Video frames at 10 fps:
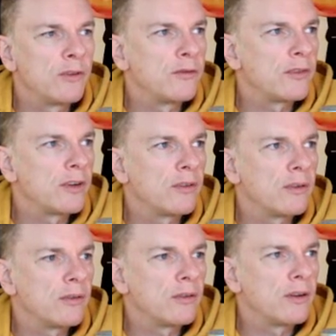of
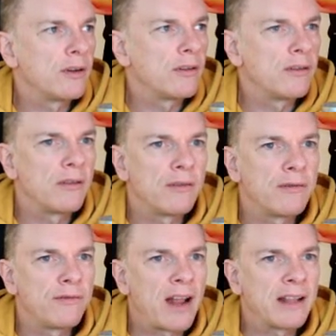
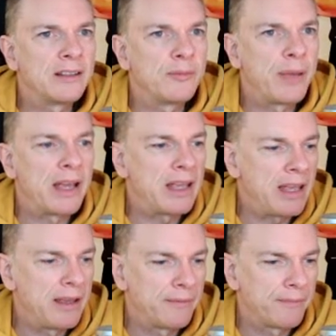flattened
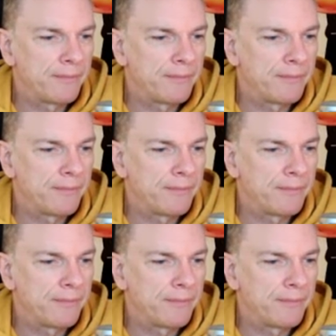piggy.